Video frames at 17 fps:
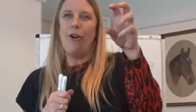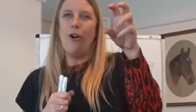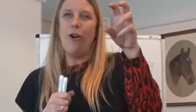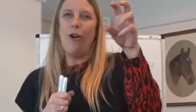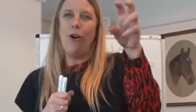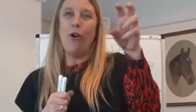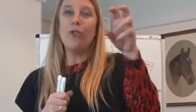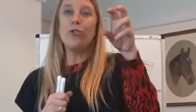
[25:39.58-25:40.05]

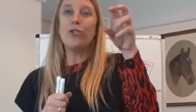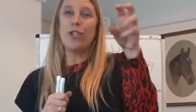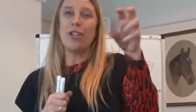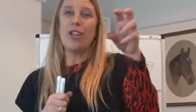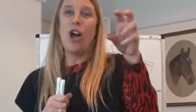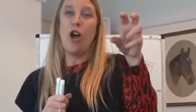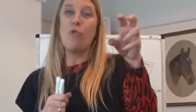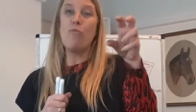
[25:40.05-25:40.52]
onto
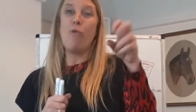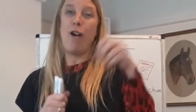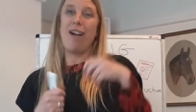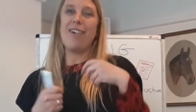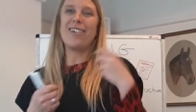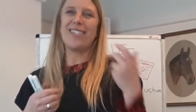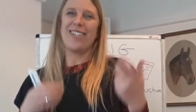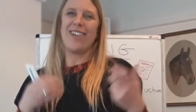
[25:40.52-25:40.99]
the
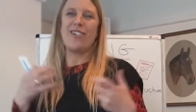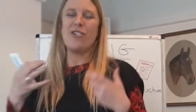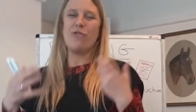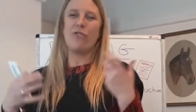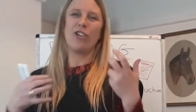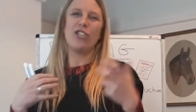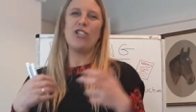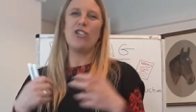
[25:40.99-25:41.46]
homework so you
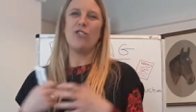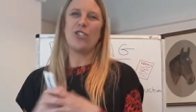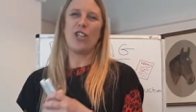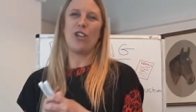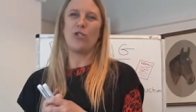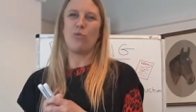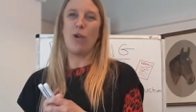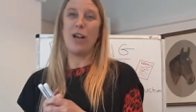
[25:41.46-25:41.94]
can use
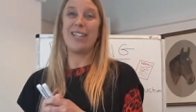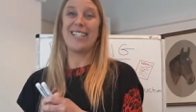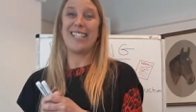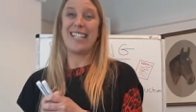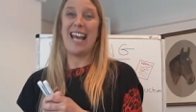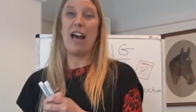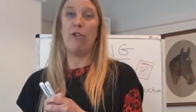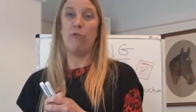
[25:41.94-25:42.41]
those words
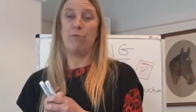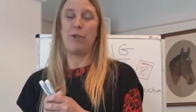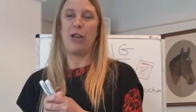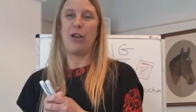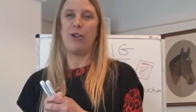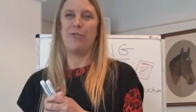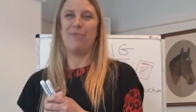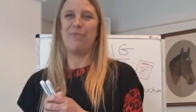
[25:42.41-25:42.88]
to help
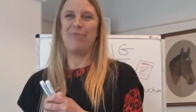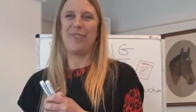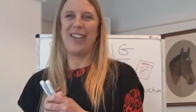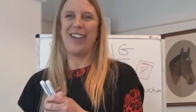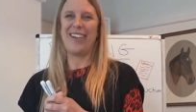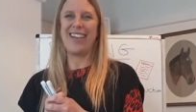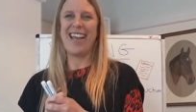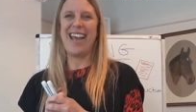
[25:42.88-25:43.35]
you.
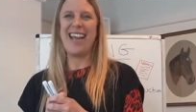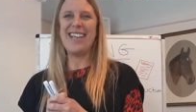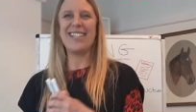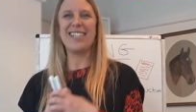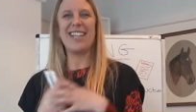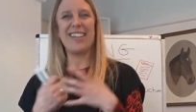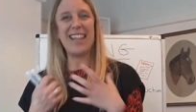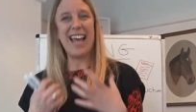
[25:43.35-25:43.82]
Okay,
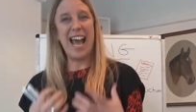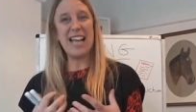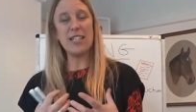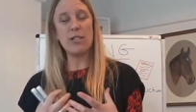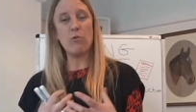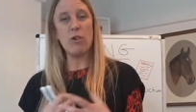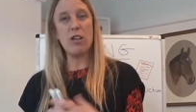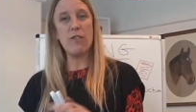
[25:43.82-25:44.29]
so
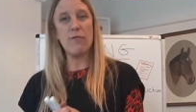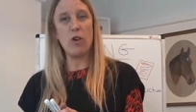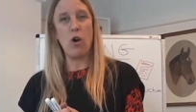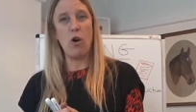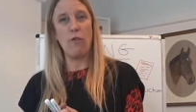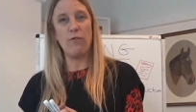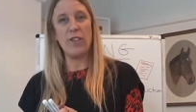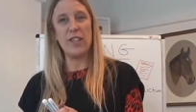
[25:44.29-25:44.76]
that's what you've
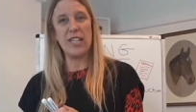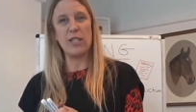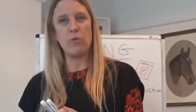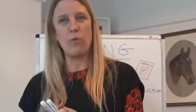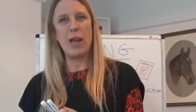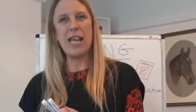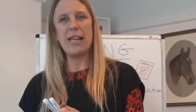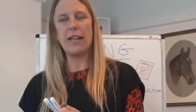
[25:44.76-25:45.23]
got for this
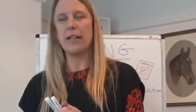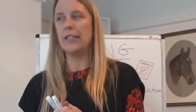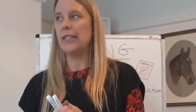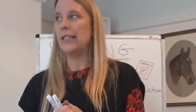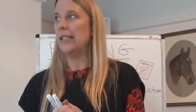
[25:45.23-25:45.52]
week.